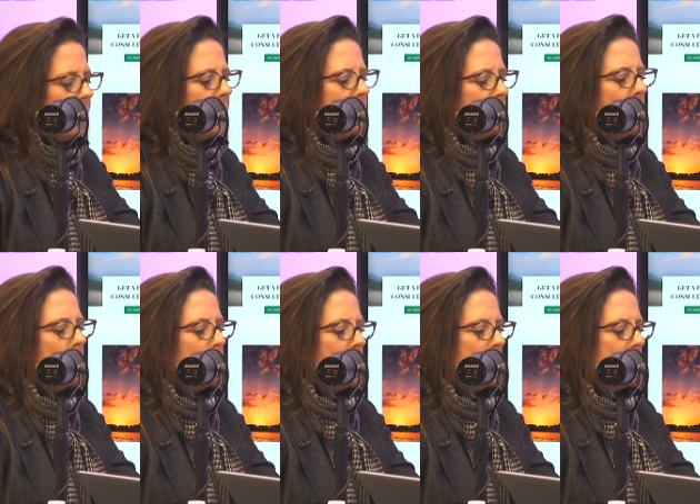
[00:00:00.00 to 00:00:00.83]
in our
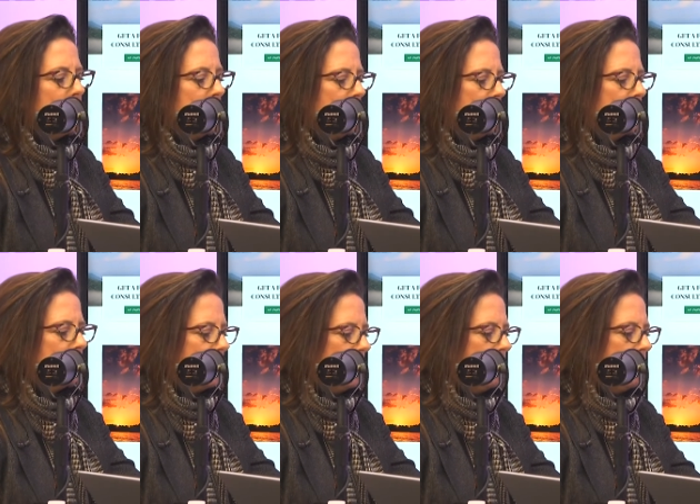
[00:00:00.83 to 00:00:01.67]
realm, you'll
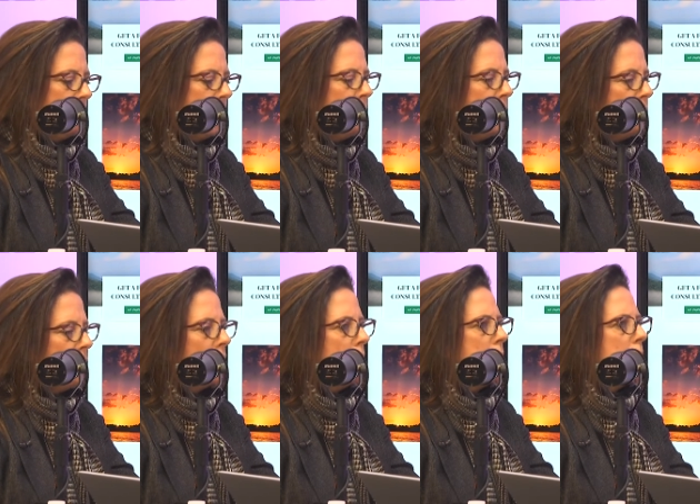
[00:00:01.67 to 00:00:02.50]
see maybe a
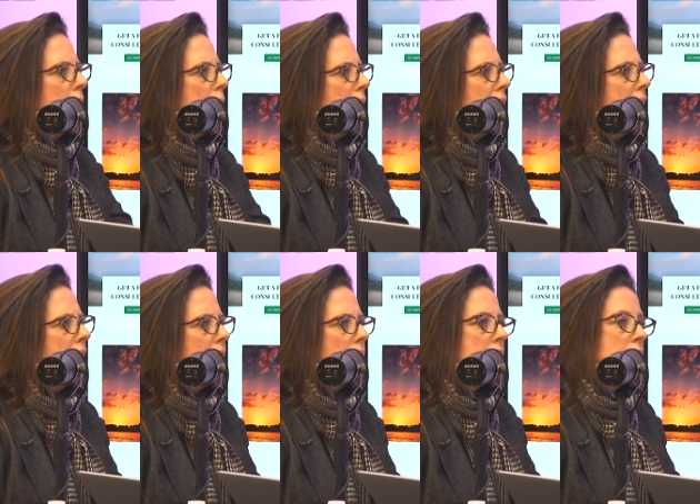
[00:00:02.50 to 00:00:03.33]
bookkeeper, maybe
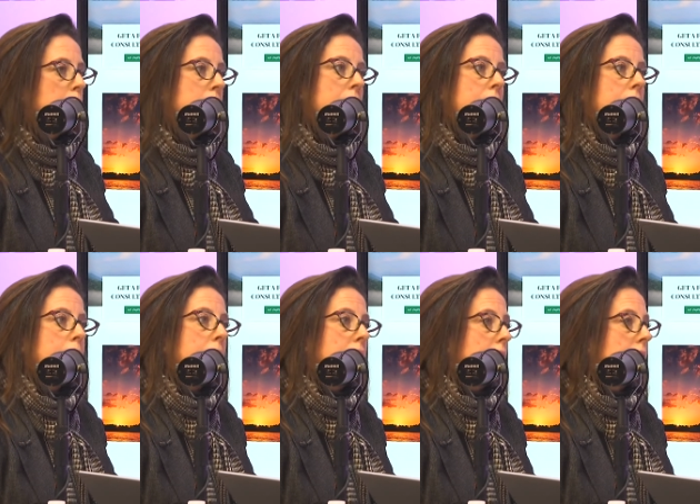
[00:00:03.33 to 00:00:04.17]
accountant, could be a,
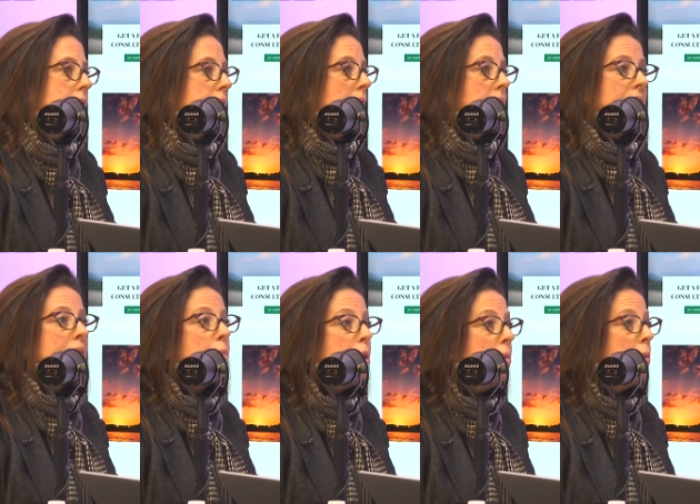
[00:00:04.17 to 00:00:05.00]
a
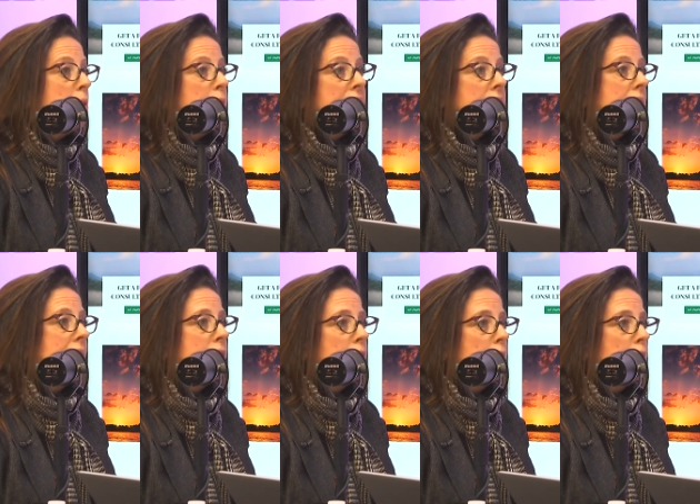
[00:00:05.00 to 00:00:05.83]
family member that's
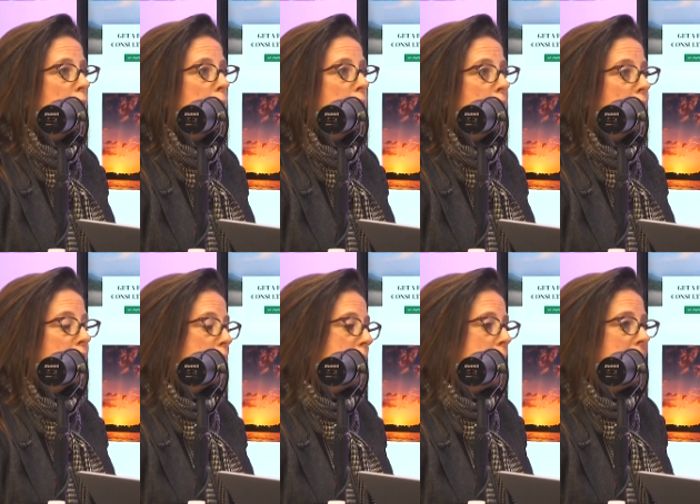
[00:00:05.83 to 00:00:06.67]
handling the
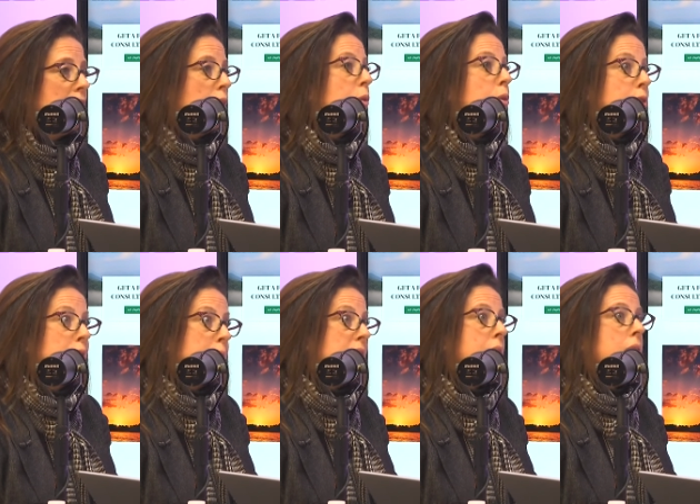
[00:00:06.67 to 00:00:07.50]
books. Maybe the owner
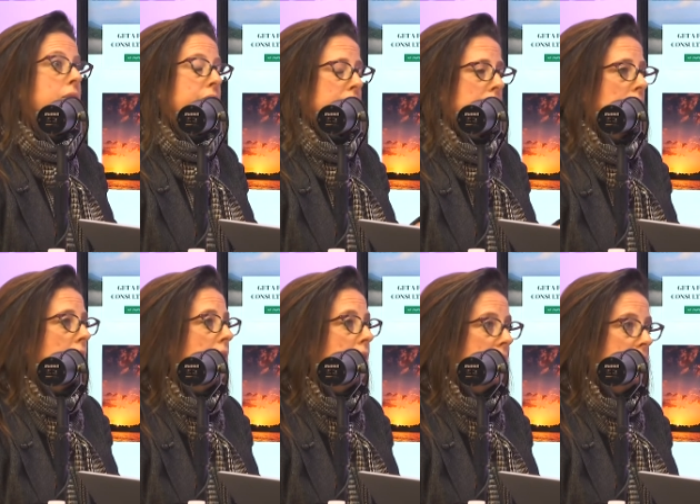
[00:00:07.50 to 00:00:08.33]
themselves is
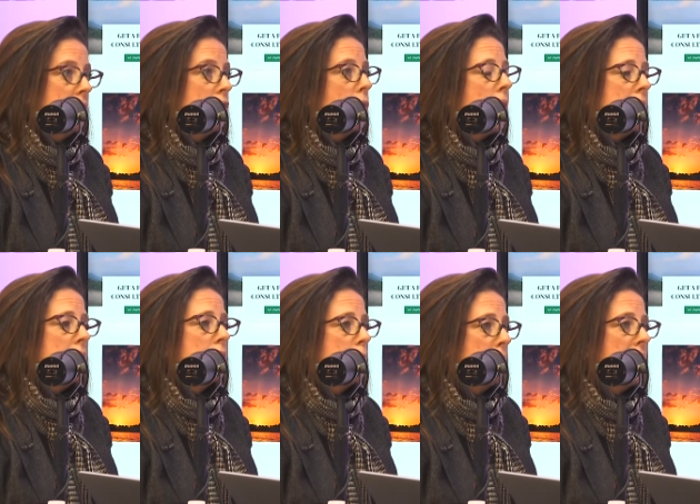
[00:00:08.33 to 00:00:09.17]
is
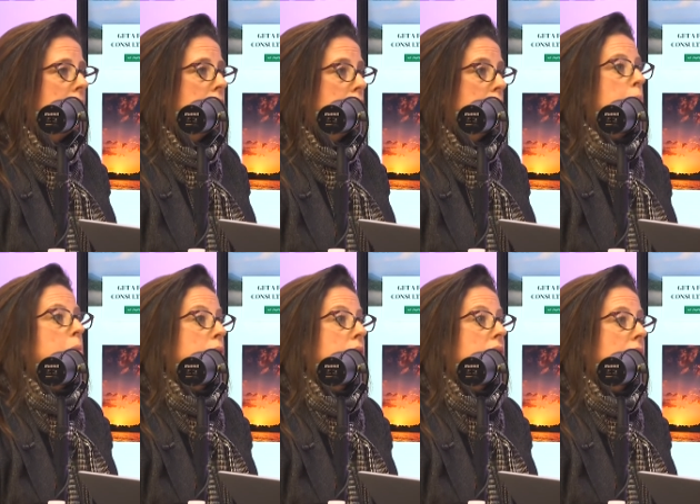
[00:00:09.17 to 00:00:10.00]
trying to manage the
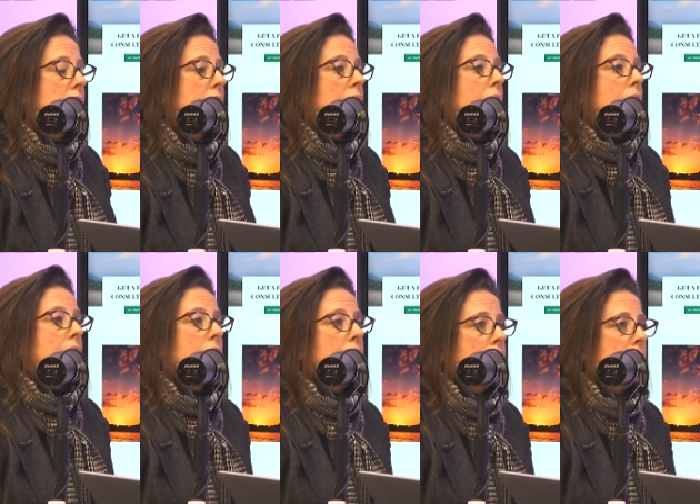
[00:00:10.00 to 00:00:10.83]
books. Mm.
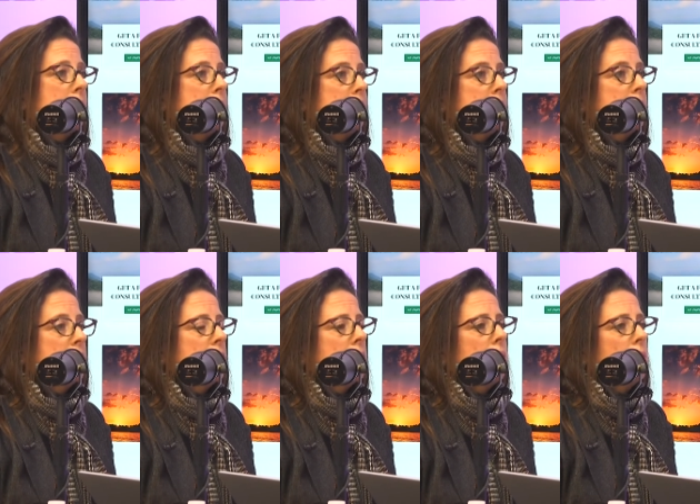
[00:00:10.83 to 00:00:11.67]
Um,
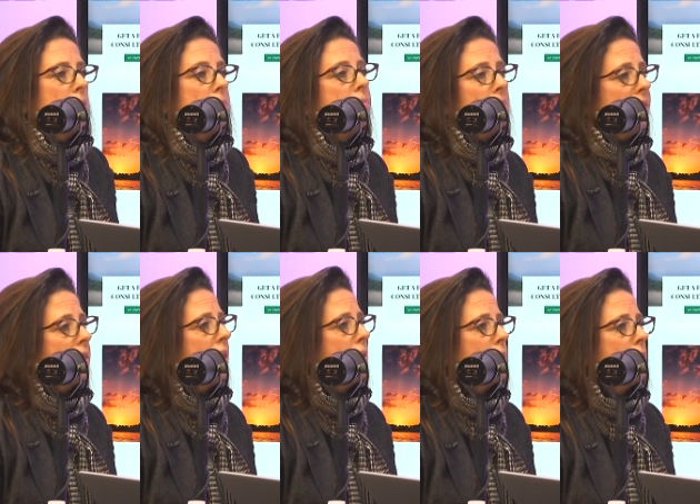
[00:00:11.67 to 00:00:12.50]
so that's
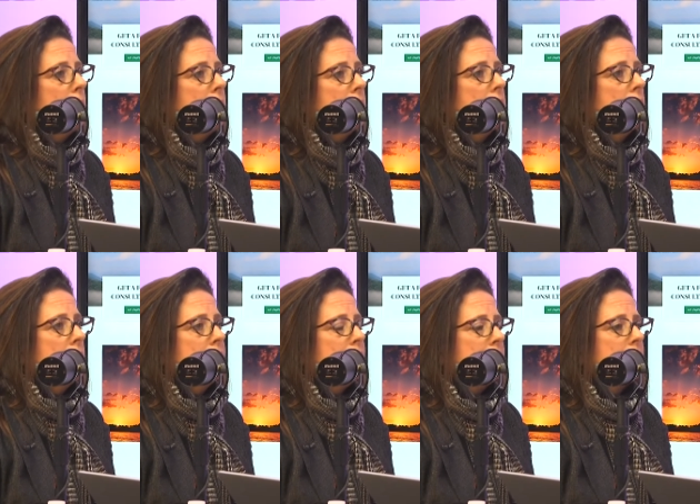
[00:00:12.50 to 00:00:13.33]
kind of what we
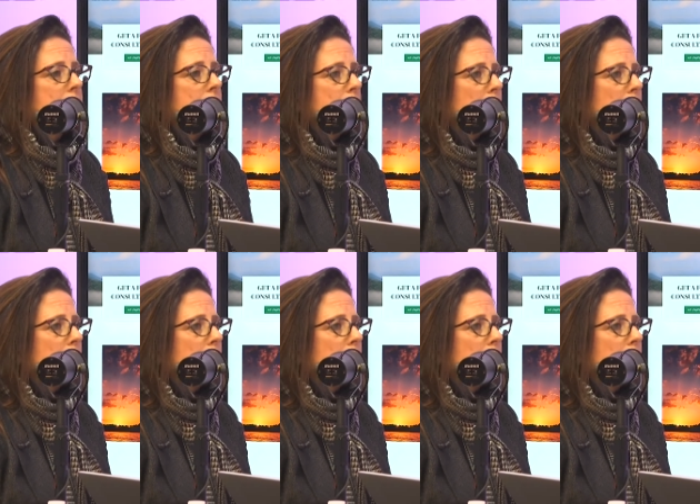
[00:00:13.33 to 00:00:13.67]
see. Okay.